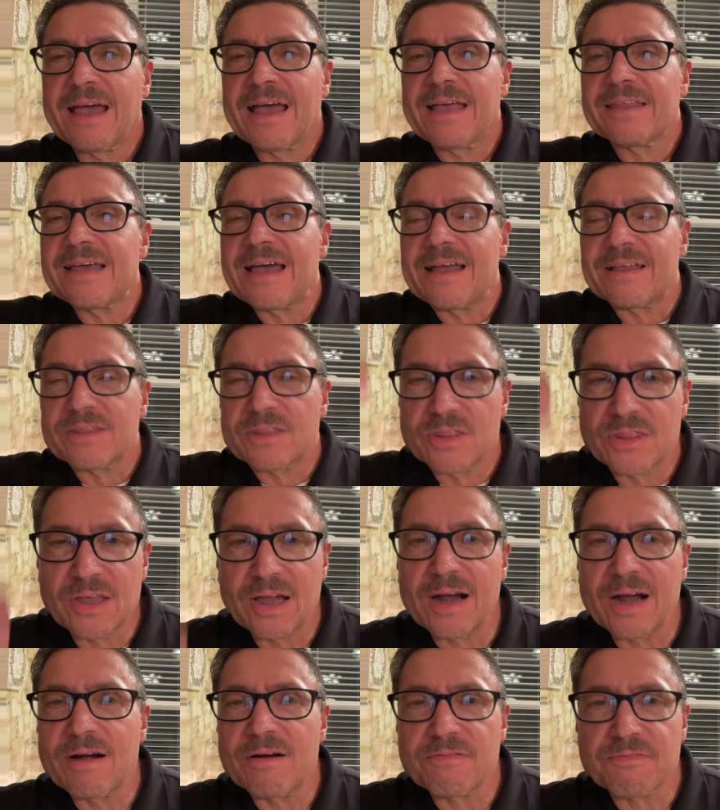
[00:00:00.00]
that
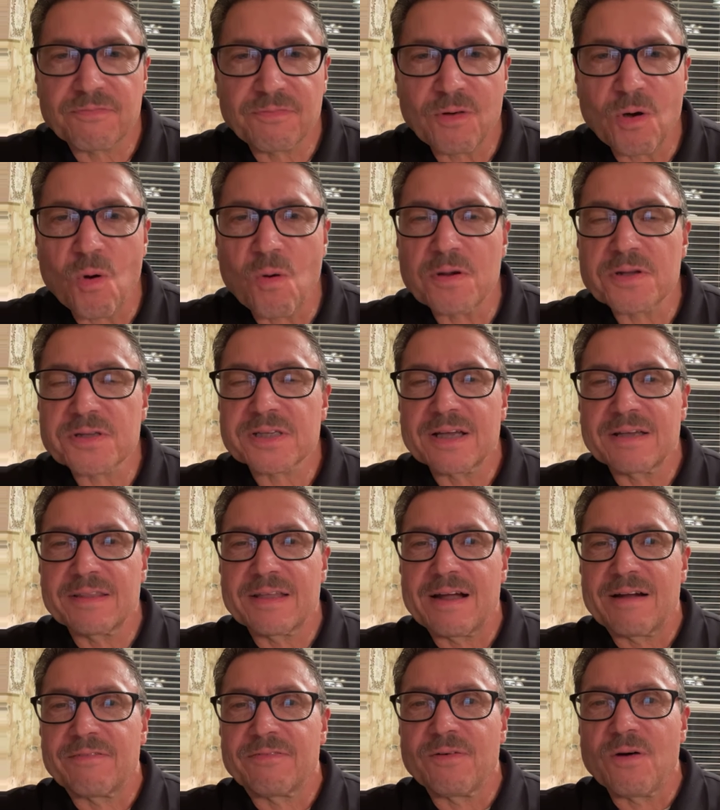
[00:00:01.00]
therefore, say
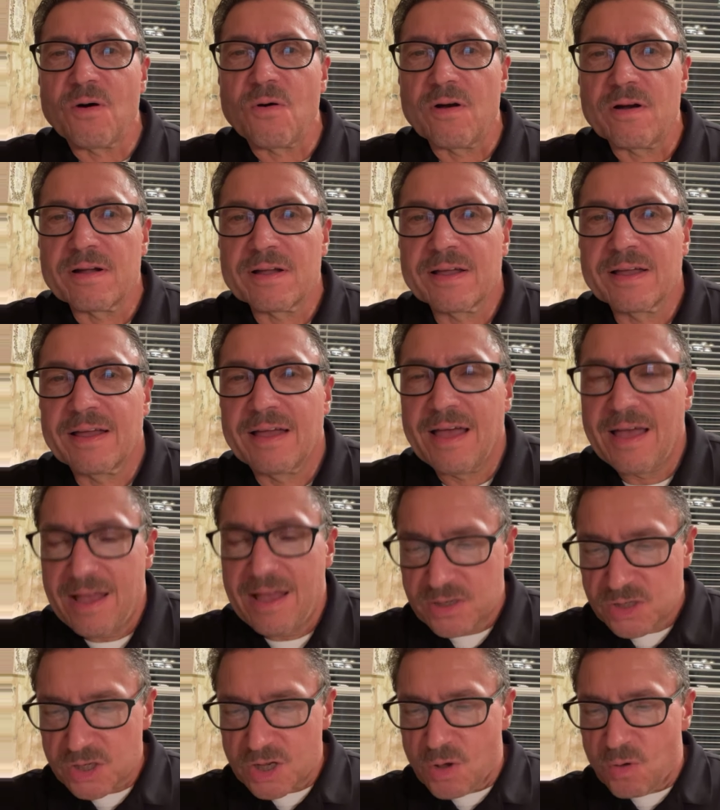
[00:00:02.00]
therefore.
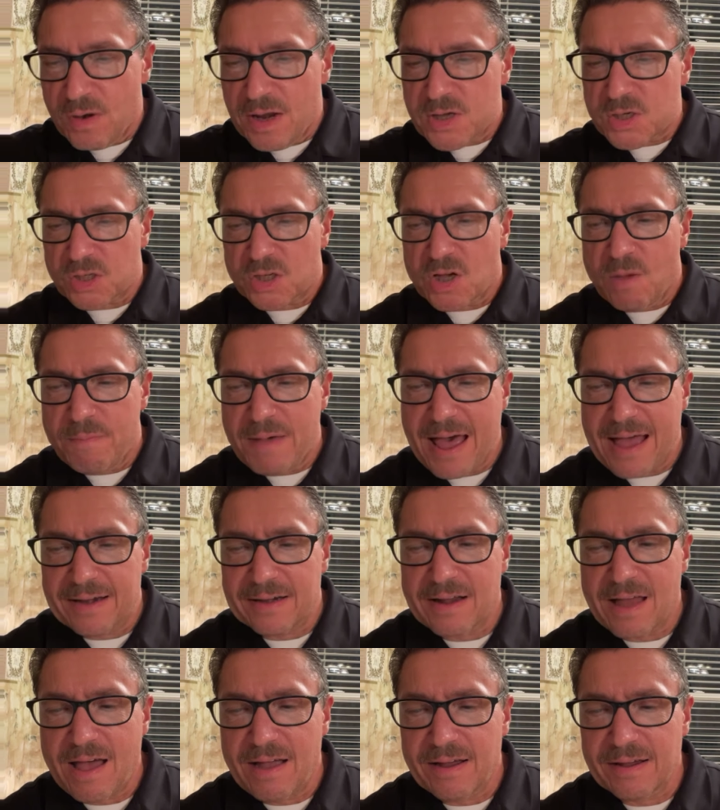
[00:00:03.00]
So let's go back,
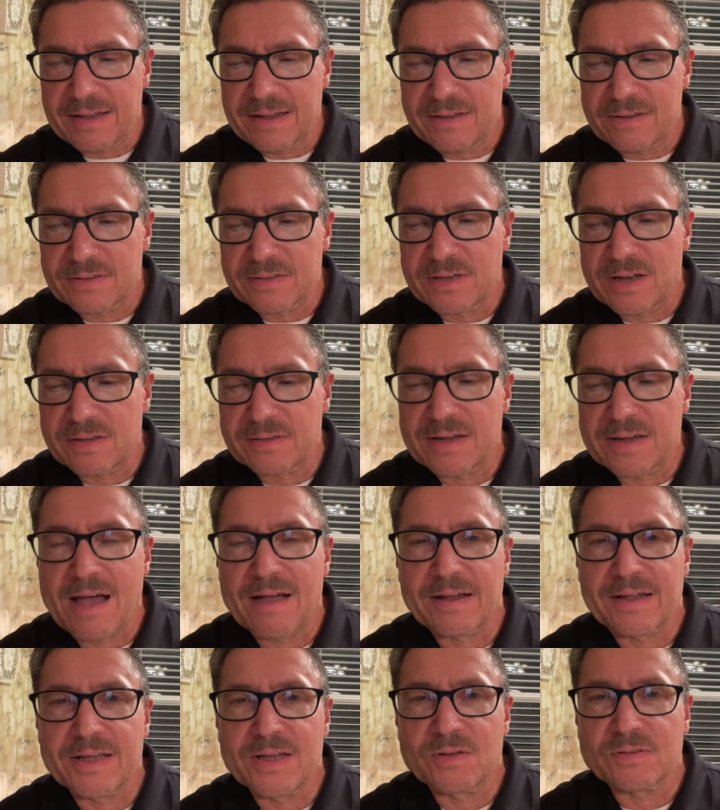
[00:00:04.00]
not guilt,
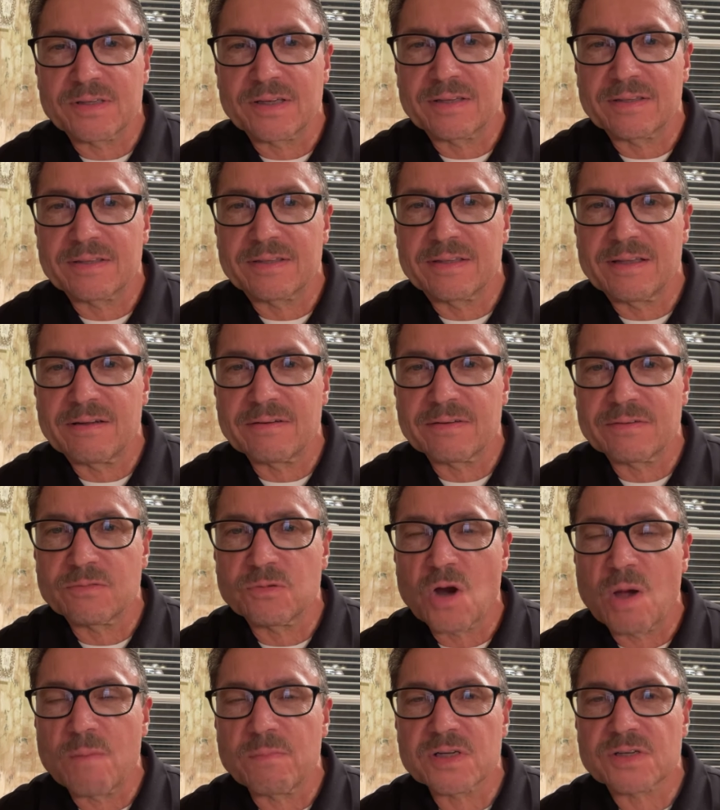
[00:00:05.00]
not guilty in
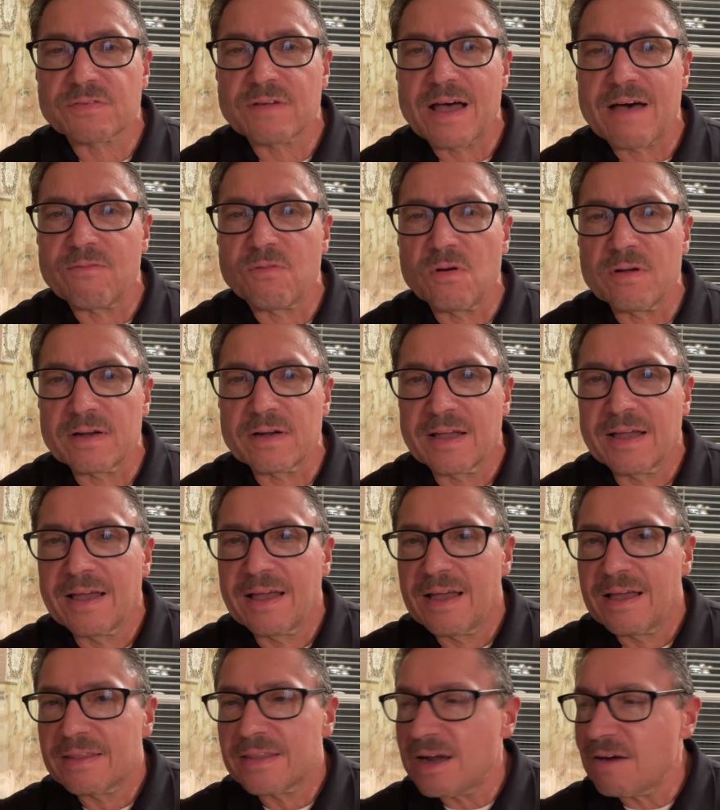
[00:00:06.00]
Romans 5 1.
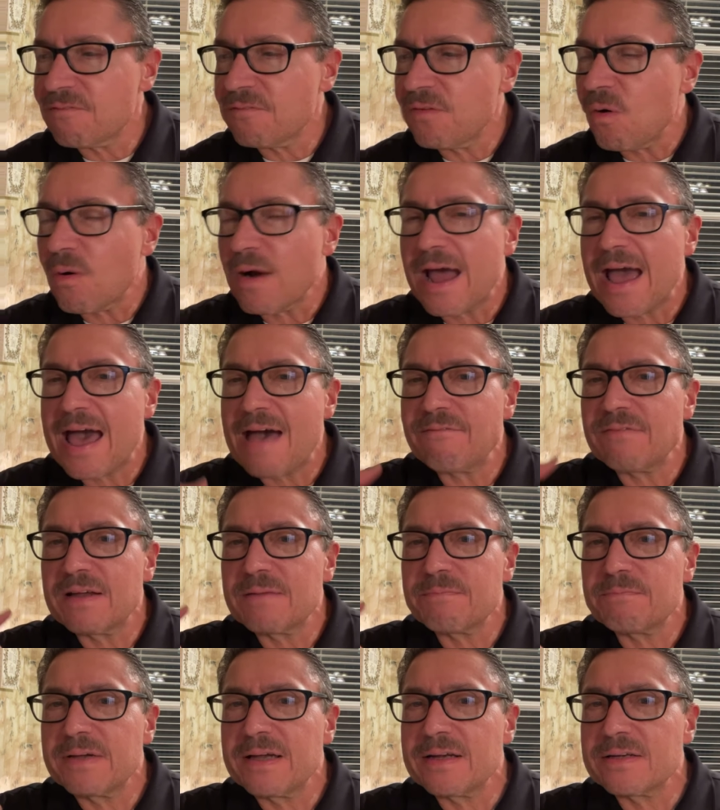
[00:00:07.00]
Therefore,
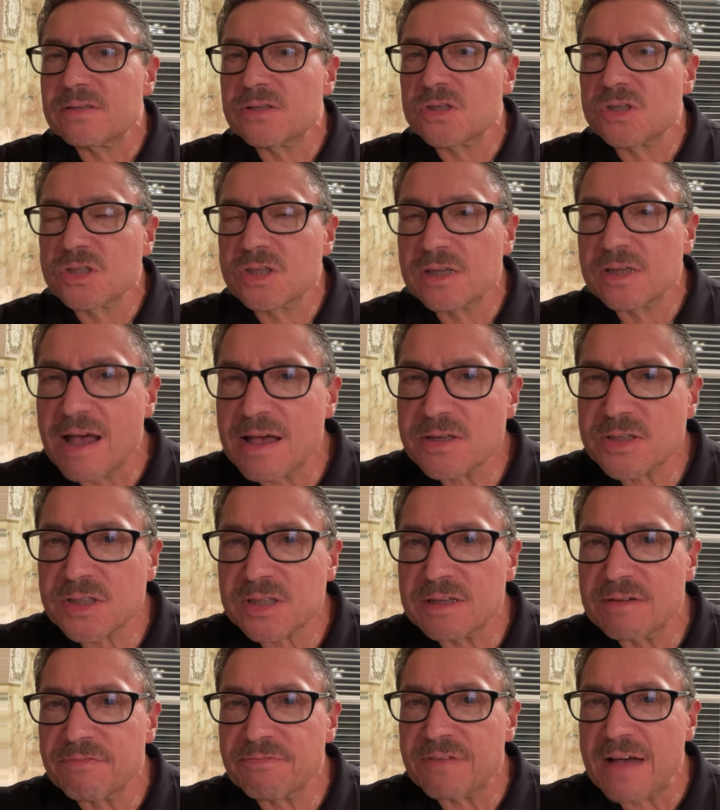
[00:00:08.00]
having been
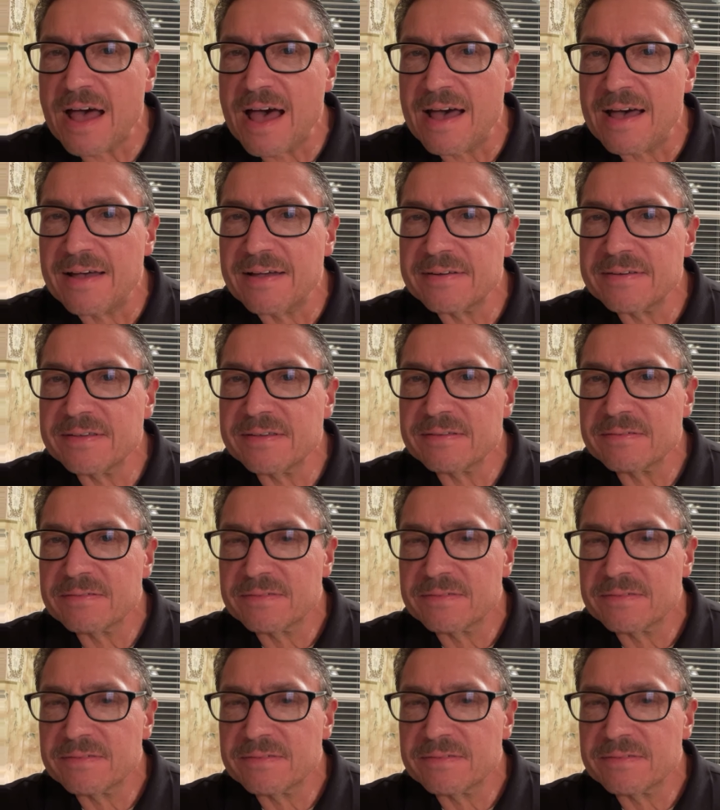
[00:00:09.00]
justified,